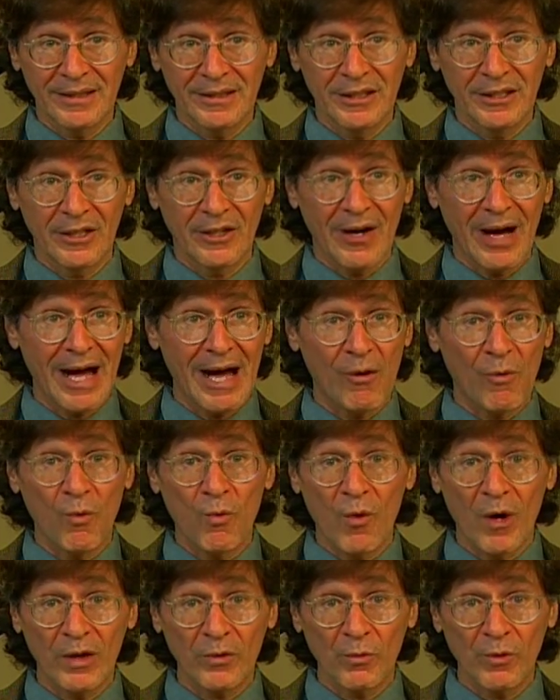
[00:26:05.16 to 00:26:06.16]
you know, how,
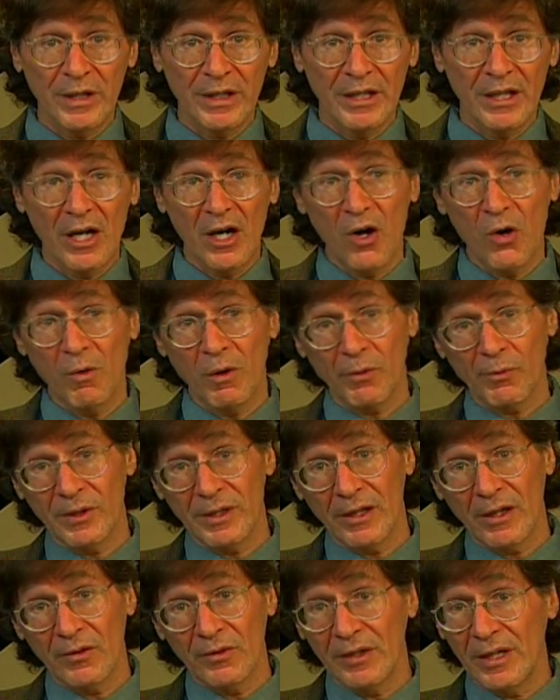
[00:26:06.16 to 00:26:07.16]
what we know, what we
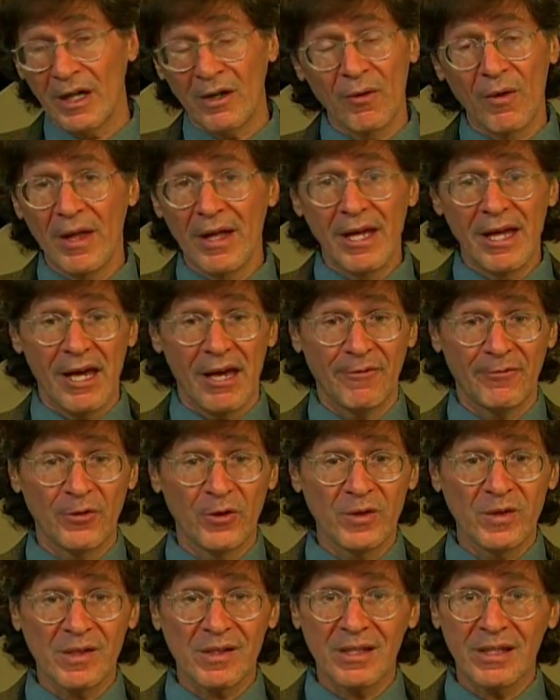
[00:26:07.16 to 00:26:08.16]
don't know, if you
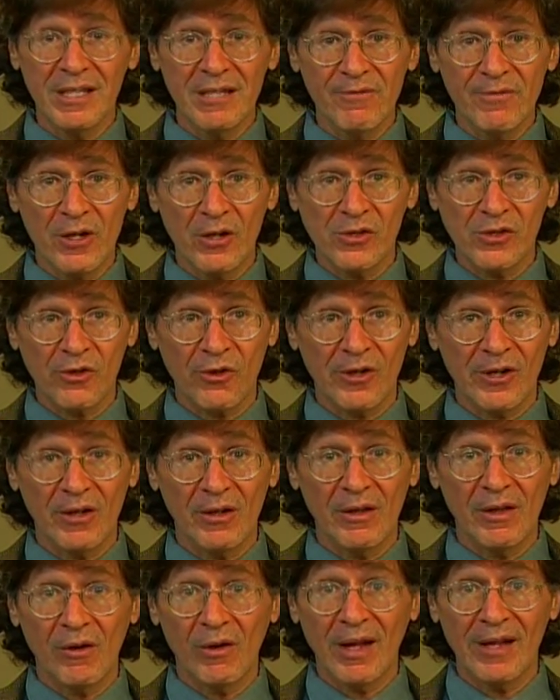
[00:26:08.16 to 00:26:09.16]
just leave those or
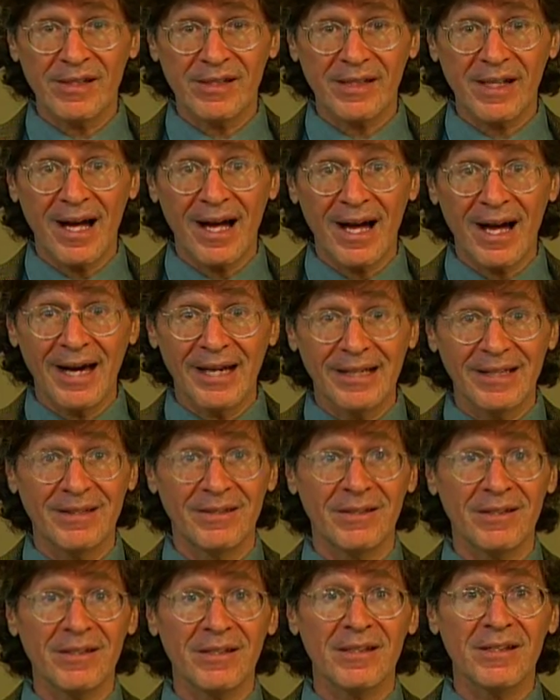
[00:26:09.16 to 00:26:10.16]
aside and
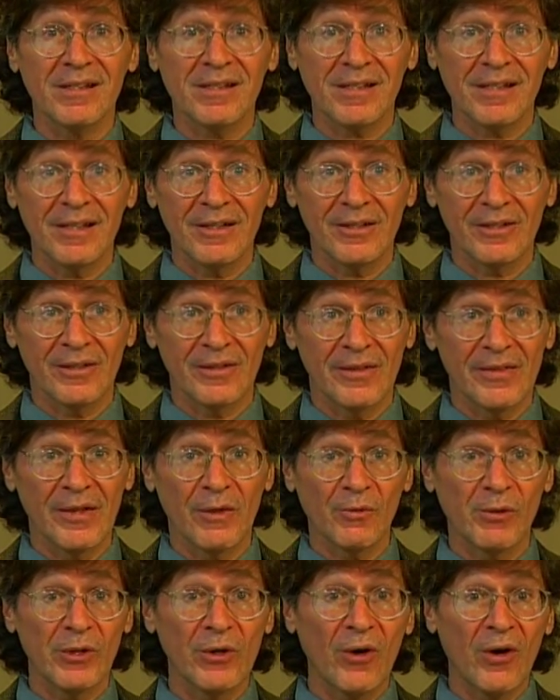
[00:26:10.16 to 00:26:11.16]
just consider that
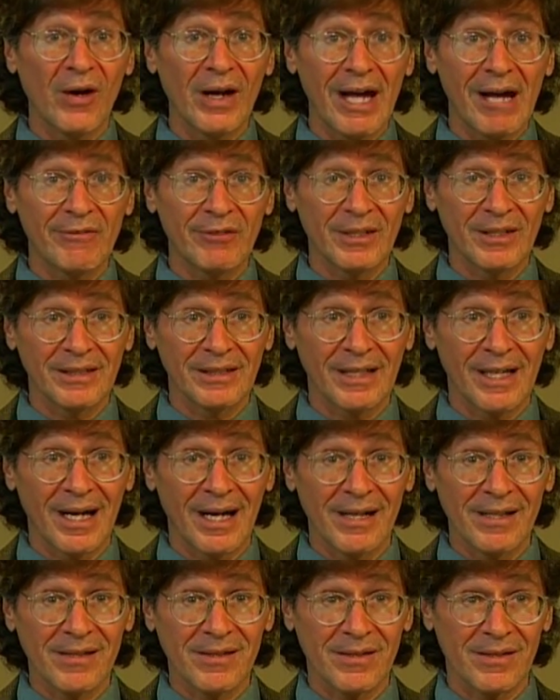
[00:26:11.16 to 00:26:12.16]
we all have an
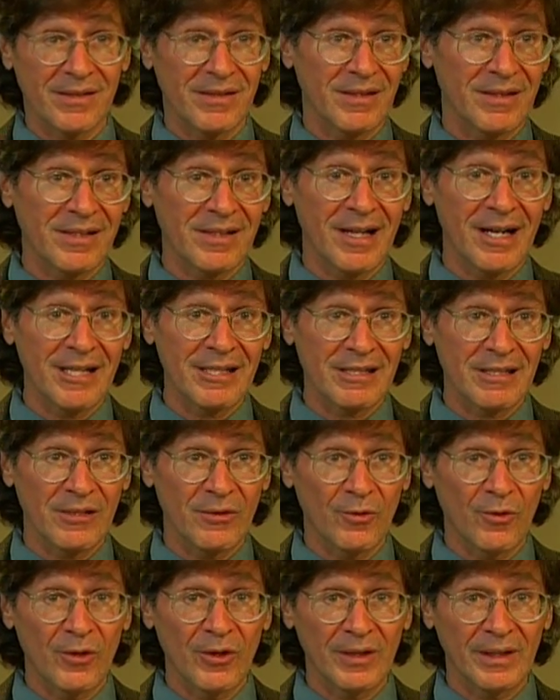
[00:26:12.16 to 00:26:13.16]
unconscious that's constantly
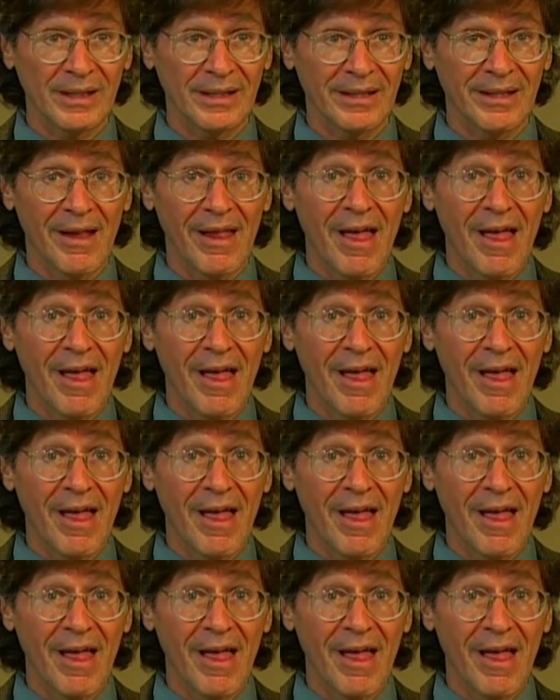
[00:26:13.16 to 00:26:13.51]
working,